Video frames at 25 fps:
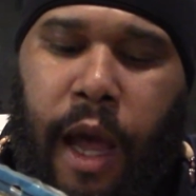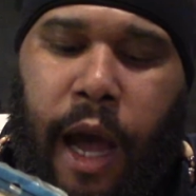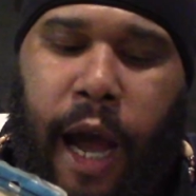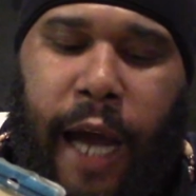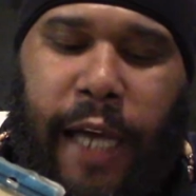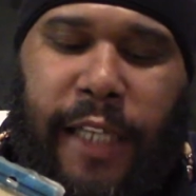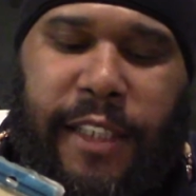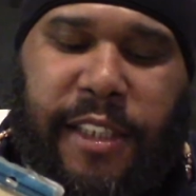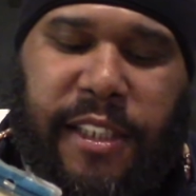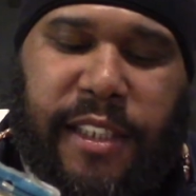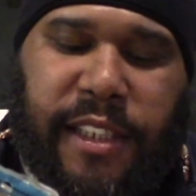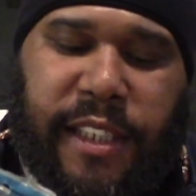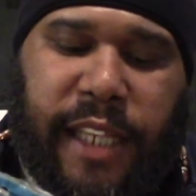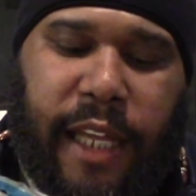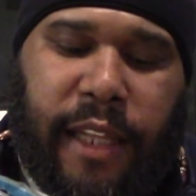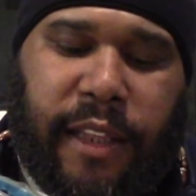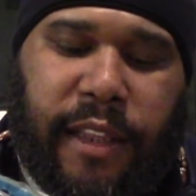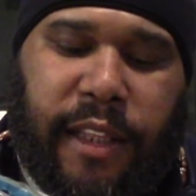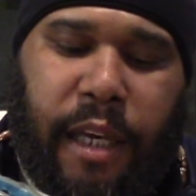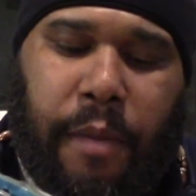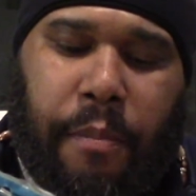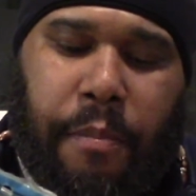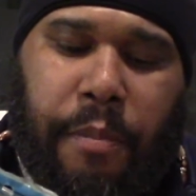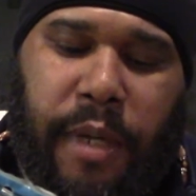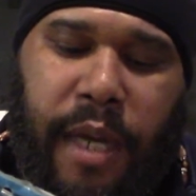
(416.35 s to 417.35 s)
I sent
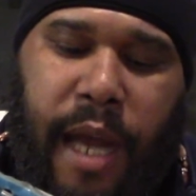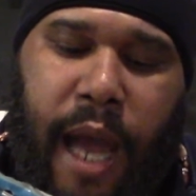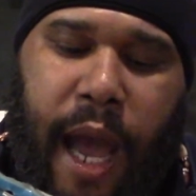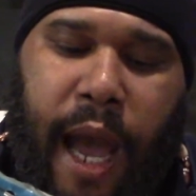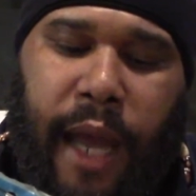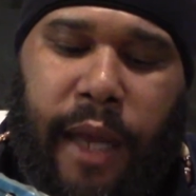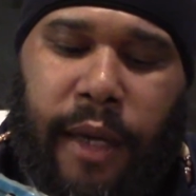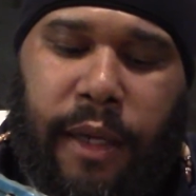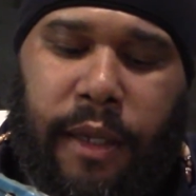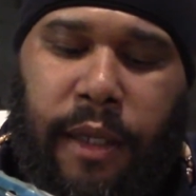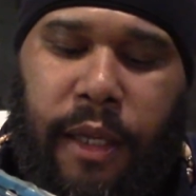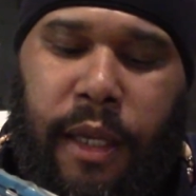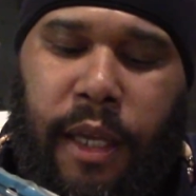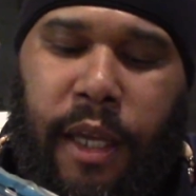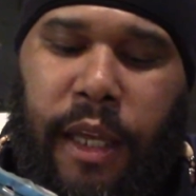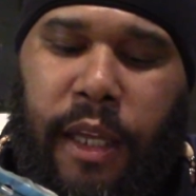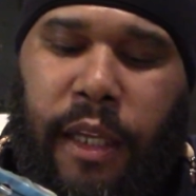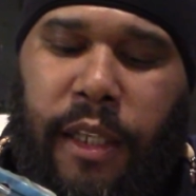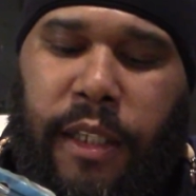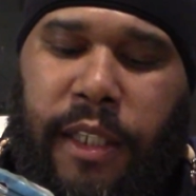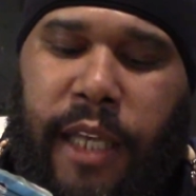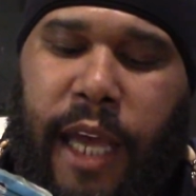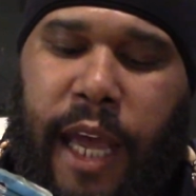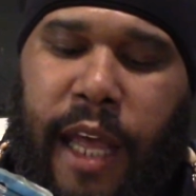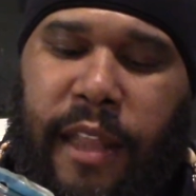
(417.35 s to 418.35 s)
them not,
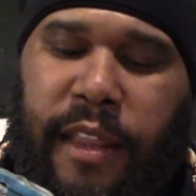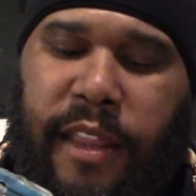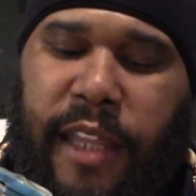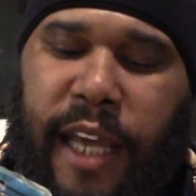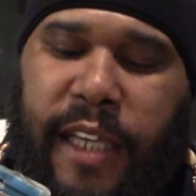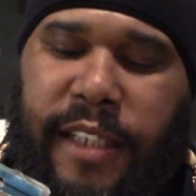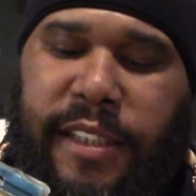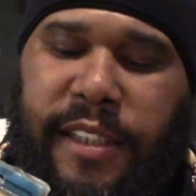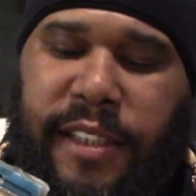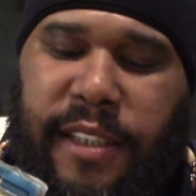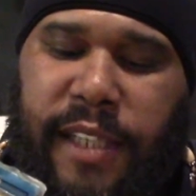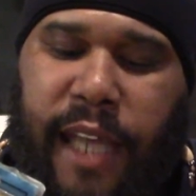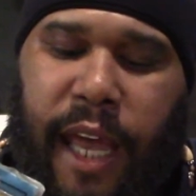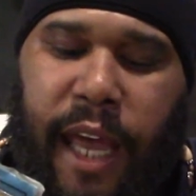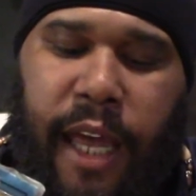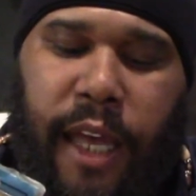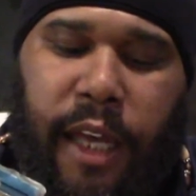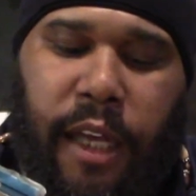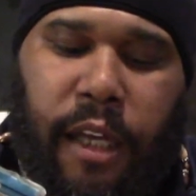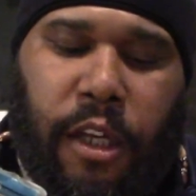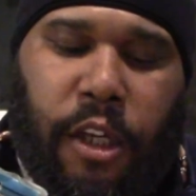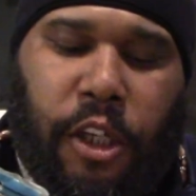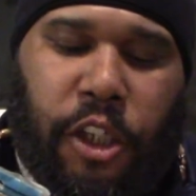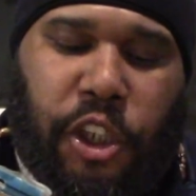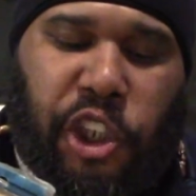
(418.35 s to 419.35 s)
yet they
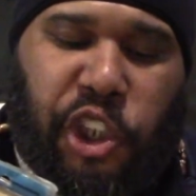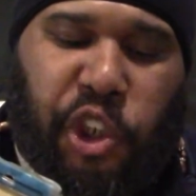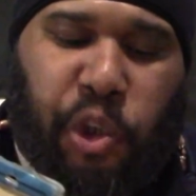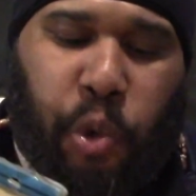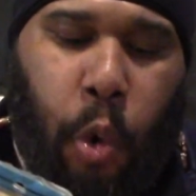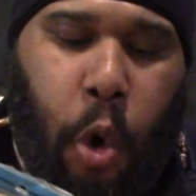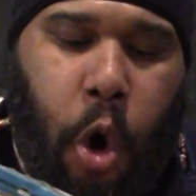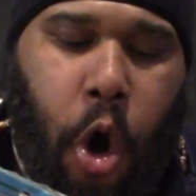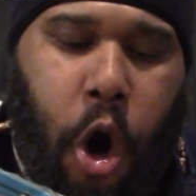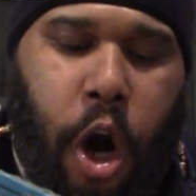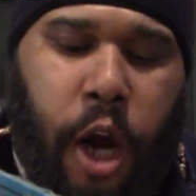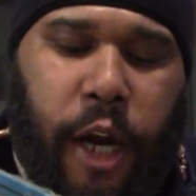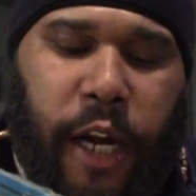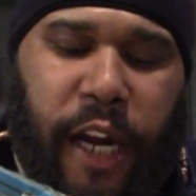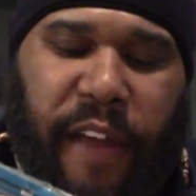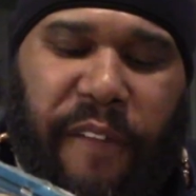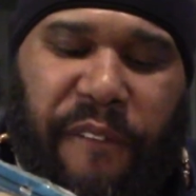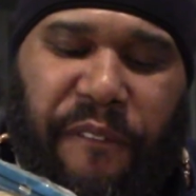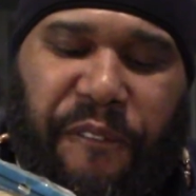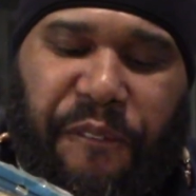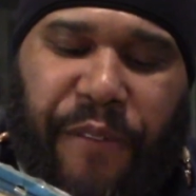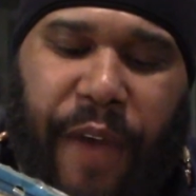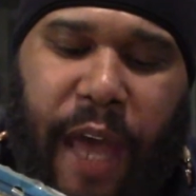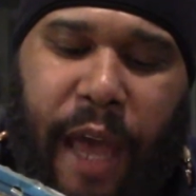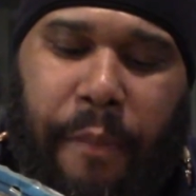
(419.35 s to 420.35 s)
say, sword and
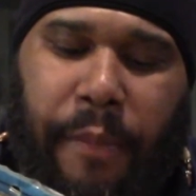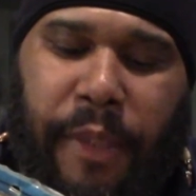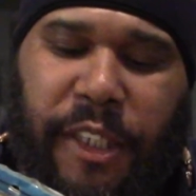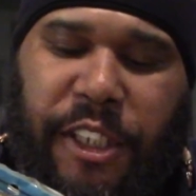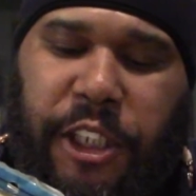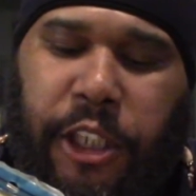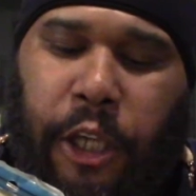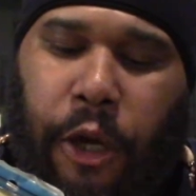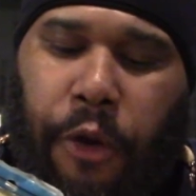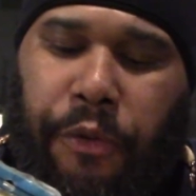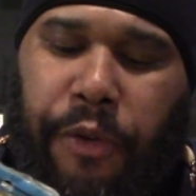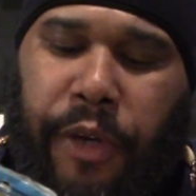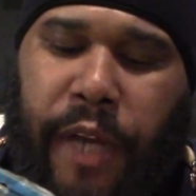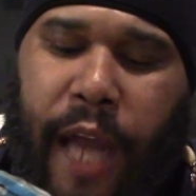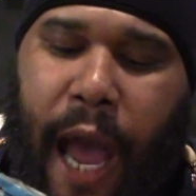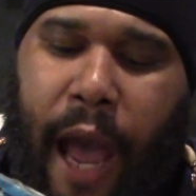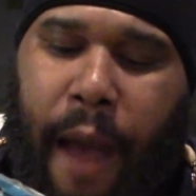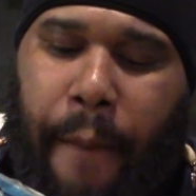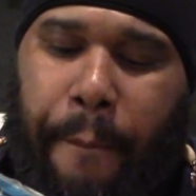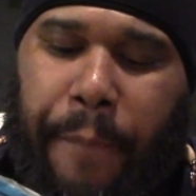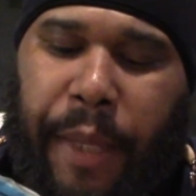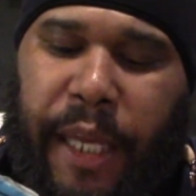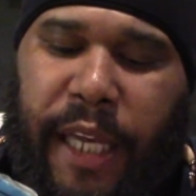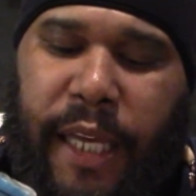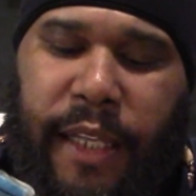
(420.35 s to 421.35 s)
famine shall
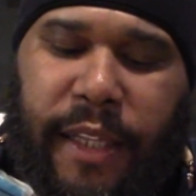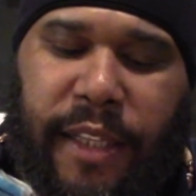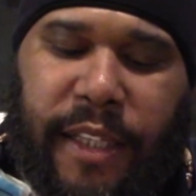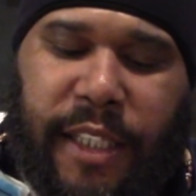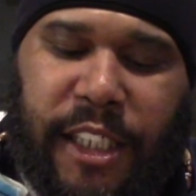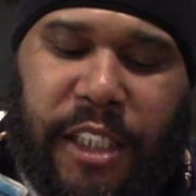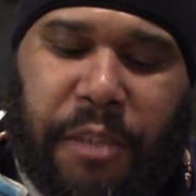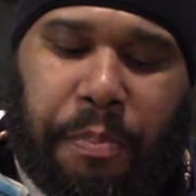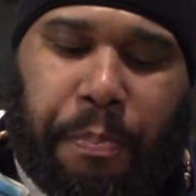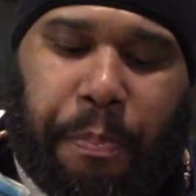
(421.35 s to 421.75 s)
not be in this